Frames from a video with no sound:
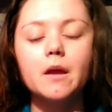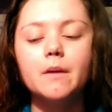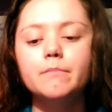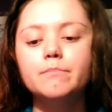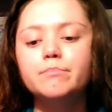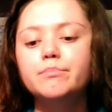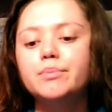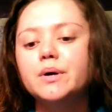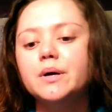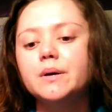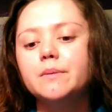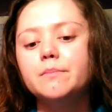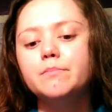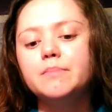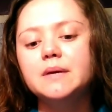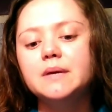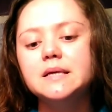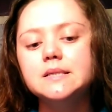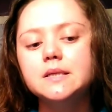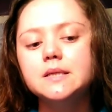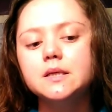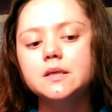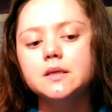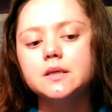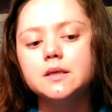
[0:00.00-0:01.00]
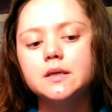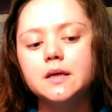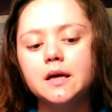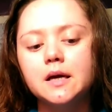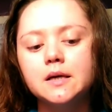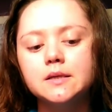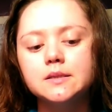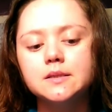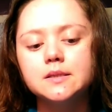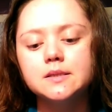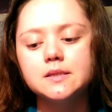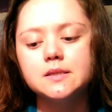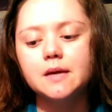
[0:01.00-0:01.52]
But basically, I
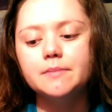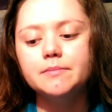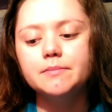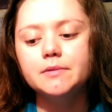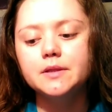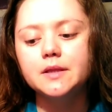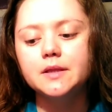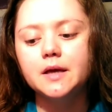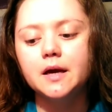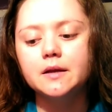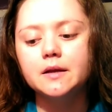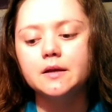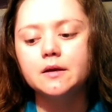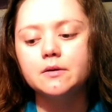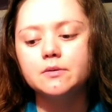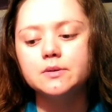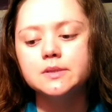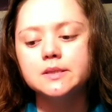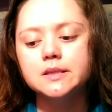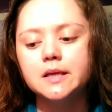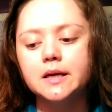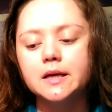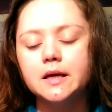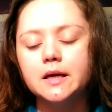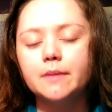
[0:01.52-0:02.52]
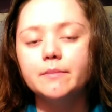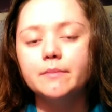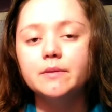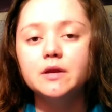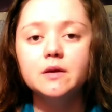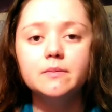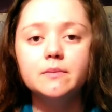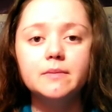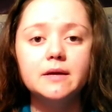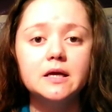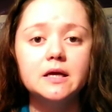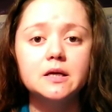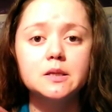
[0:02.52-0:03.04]
had stopped at that and I was like, I'm gonna
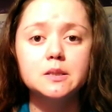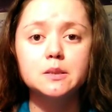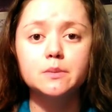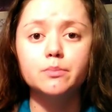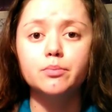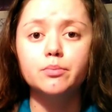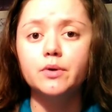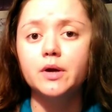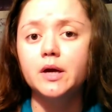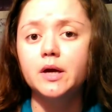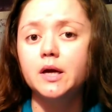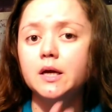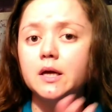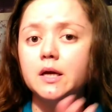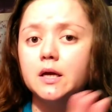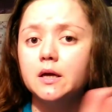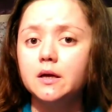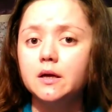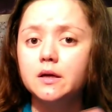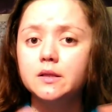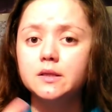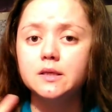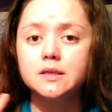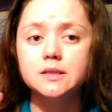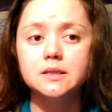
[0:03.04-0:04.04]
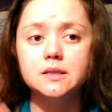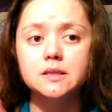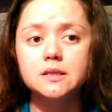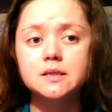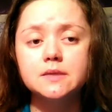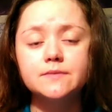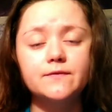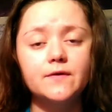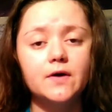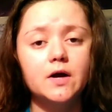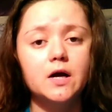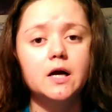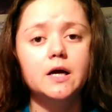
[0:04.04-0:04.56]
give my ears a break. This
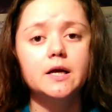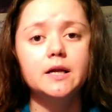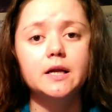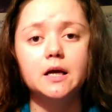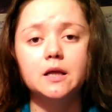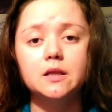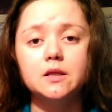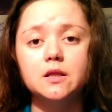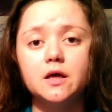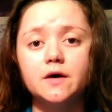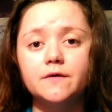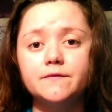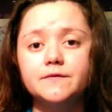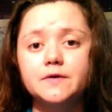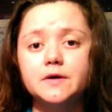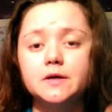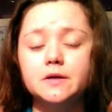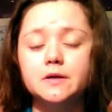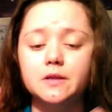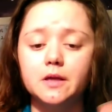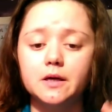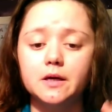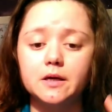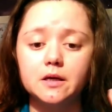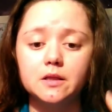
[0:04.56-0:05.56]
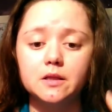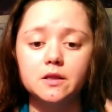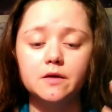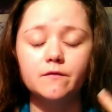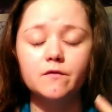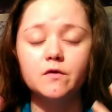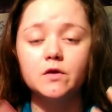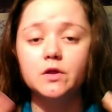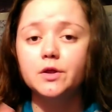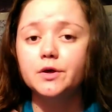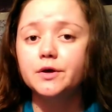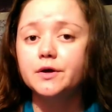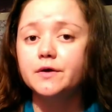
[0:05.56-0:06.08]
is fine. I love it. Like, I
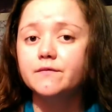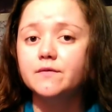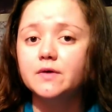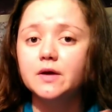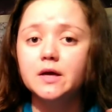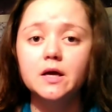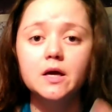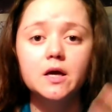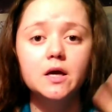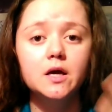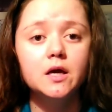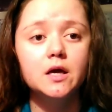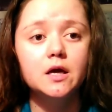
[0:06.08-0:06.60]
love the look of it.